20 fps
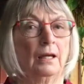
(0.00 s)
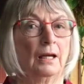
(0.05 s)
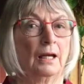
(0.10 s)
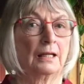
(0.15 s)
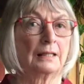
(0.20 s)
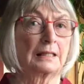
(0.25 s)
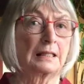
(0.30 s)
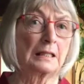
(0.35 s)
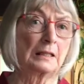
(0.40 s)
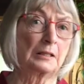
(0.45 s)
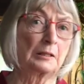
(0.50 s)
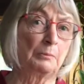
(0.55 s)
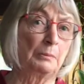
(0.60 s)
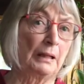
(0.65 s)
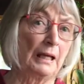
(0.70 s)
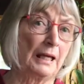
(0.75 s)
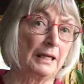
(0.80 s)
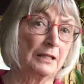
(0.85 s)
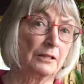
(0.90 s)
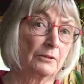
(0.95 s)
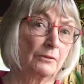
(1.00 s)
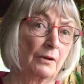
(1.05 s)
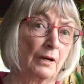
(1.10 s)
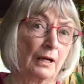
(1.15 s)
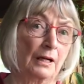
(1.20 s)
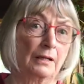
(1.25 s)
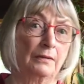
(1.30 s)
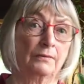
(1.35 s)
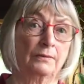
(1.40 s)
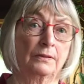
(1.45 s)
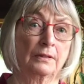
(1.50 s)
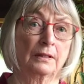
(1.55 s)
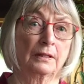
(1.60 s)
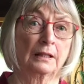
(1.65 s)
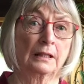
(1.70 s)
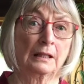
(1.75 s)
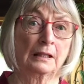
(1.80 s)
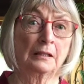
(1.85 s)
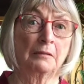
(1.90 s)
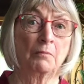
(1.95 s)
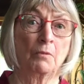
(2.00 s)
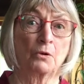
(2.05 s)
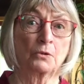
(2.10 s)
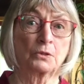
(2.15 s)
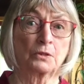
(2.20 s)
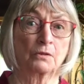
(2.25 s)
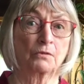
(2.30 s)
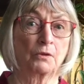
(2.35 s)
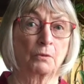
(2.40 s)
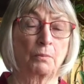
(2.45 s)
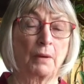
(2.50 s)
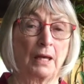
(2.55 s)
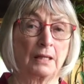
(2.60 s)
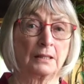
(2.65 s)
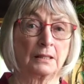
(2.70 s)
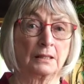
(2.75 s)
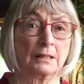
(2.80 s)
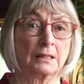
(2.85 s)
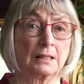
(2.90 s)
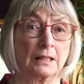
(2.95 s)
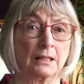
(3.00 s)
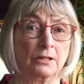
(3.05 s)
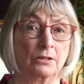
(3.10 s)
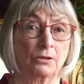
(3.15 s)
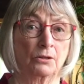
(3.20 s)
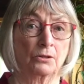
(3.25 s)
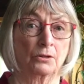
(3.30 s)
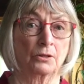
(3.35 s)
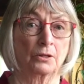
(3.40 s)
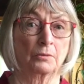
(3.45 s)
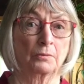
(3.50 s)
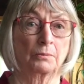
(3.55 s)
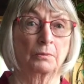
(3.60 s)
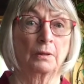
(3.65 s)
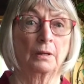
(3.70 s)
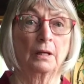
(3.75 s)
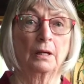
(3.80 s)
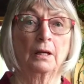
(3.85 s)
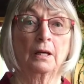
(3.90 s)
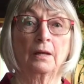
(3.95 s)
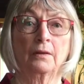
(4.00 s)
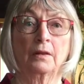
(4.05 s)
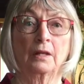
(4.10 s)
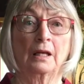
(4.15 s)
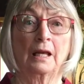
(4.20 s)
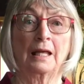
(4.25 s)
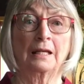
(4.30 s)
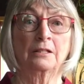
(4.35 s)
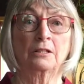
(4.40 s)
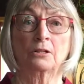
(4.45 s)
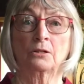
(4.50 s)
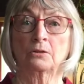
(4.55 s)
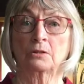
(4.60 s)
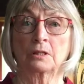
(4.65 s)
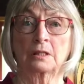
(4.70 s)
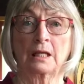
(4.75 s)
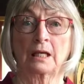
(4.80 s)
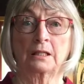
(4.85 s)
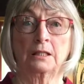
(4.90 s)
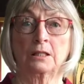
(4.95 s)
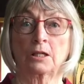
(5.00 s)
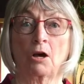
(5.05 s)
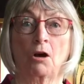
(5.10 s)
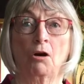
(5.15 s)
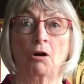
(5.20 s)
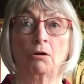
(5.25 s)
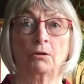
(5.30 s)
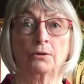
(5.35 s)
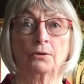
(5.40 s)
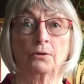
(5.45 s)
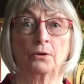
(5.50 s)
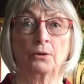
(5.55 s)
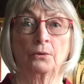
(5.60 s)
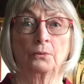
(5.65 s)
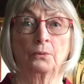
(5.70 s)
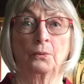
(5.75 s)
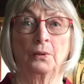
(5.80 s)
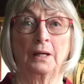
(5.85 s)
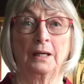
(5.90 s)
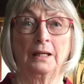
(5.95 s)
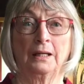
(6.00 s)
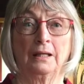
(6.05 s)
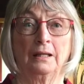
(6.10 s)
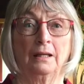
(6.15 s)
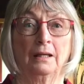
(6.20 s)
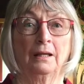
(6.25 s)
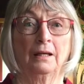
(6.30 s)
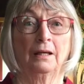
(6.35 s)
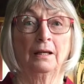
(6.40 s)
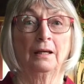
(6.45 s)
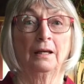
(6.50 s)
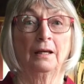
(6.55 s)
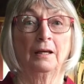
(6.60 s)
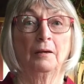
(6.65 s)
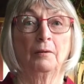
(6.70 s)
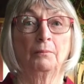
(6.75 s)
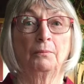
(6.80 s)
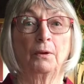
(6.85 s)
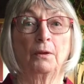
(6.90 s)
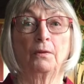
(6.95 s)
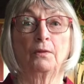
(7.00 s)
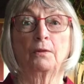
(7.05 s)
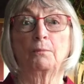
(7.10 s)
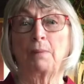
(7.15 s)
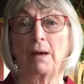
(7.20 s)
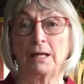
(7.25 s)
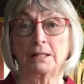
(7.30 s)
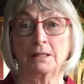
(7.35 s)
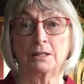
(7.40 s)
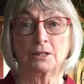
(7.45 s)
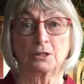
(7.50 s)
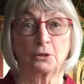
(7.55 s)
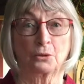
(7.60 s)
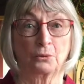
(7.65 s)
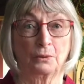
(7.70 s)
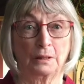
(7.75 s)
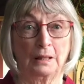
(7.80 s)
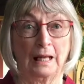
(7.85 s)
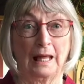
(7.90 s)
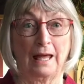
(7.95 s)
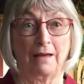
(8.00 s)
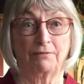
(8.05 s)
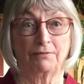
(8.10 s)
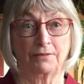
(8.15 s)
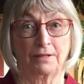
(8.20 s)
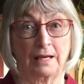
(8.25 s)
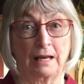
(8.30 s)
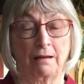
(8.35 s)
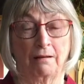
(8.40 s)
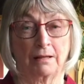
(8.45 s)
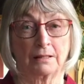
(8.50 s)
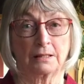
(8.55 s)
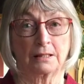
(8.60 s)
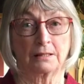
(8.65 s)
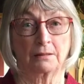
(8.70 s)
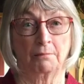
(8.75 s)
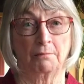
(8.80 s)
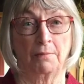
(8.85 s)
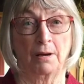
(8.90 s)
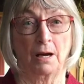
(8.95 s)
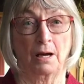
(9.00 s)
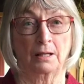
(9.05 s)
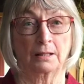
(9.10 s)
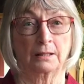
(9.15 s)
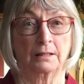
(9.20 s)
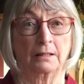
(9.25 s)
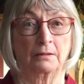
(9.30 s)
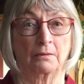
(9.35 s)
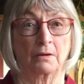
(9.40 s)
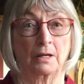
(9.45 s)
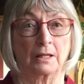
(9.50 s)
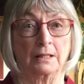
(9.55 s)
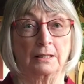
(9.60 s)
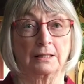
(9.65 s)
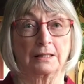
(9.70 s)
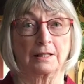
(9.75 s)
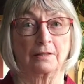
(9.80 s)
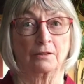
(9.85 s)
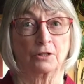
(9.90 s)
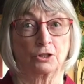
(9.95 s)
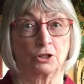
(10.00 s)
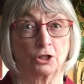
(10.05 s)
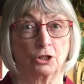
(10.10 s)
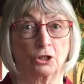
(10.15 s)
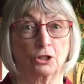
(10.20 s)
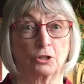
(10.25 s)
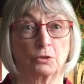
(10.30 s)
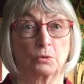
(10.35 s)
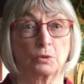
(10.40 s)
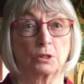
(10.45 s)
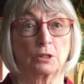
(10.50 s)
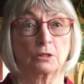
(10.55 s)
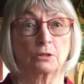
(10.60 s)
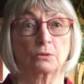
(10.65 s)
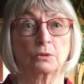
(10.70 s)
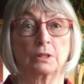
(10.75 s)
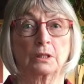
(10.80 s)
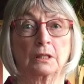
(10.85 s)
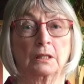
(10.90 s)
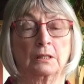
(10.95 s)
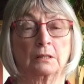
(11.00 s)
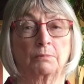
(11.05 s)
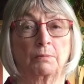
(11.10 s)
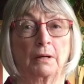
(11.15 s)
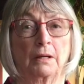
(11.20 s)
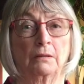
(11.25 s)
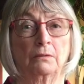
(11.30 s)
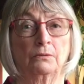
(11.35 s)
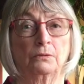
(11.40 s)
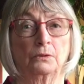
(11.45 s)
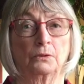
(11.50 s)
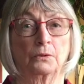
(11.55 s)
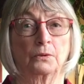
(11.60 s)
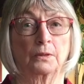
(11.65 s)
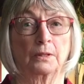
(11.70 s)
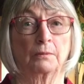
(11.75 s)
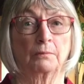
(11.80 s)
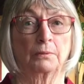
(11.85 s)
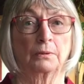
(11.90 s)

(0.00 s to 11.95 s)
Until the plague arrived, killing most of the peasants in Europe, the landowners had it all their own way. But the peasants who were left now had some bargaining rights, and the church was losing its powerful grip.